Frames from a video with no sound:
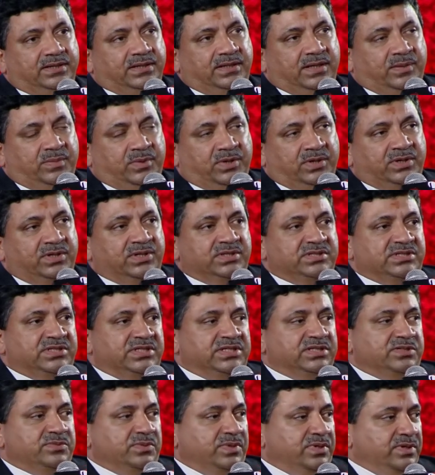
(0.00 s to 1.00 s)

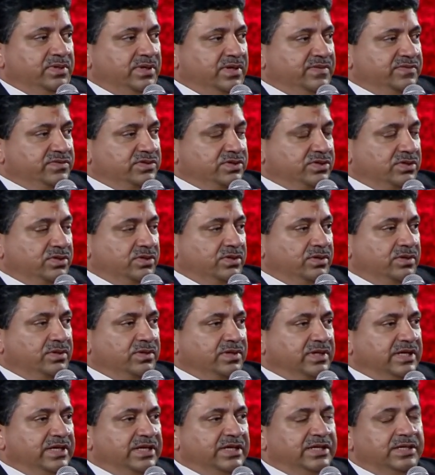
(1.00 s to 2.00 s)
democracies where you have
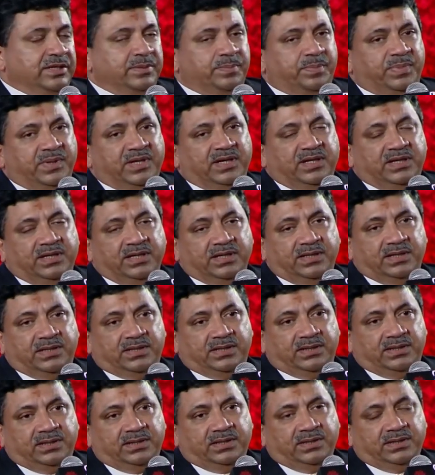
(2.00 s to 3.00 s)
strong,
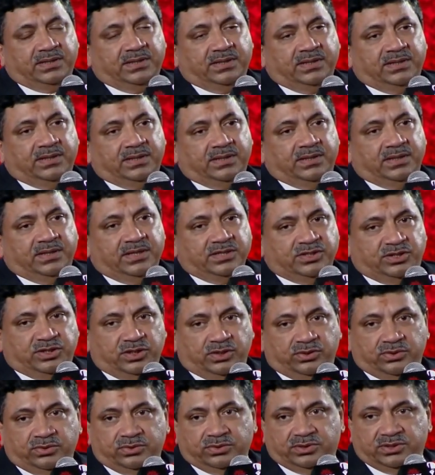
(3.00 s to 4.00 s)
independent
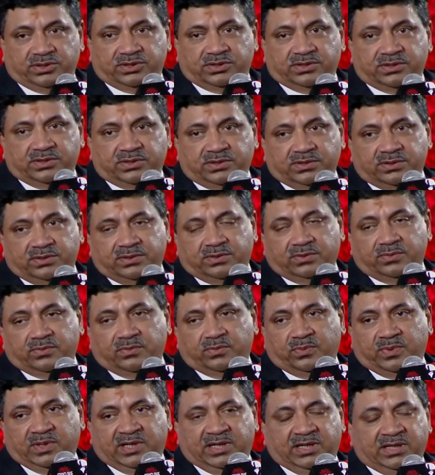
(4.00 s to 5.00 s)
institutions,
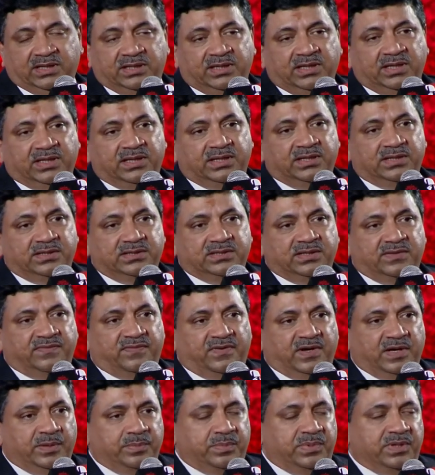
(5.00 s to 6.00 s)
where there is a
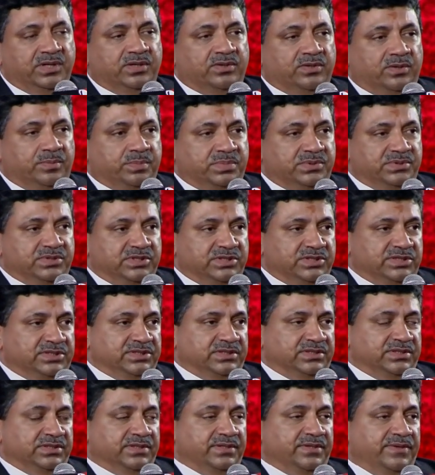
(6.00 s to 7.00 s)
vibrant
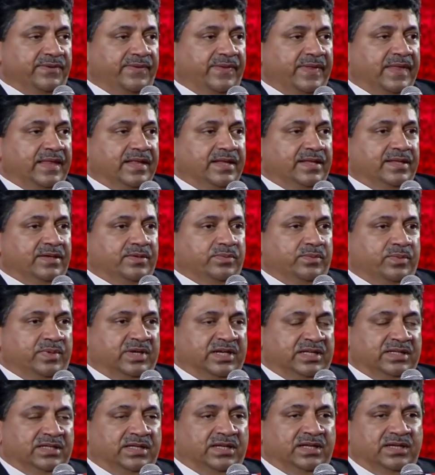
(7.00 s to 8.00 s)
opposition,
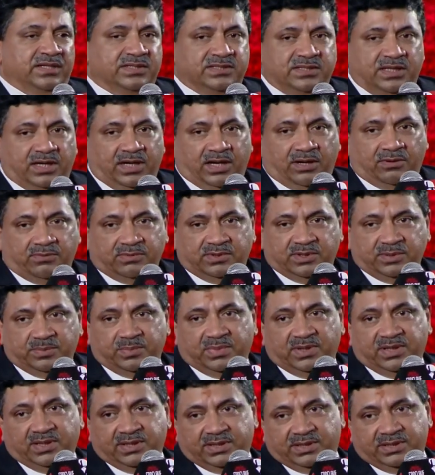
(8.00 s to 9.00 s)
where there is
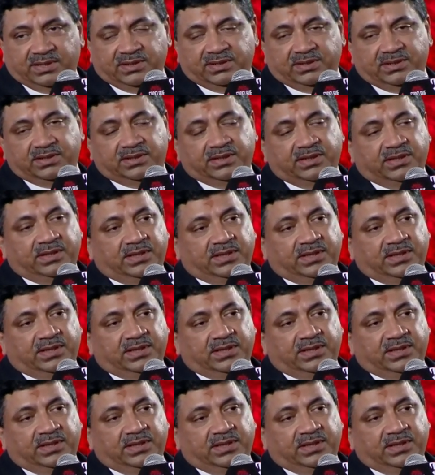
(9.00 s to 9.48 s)
accountability,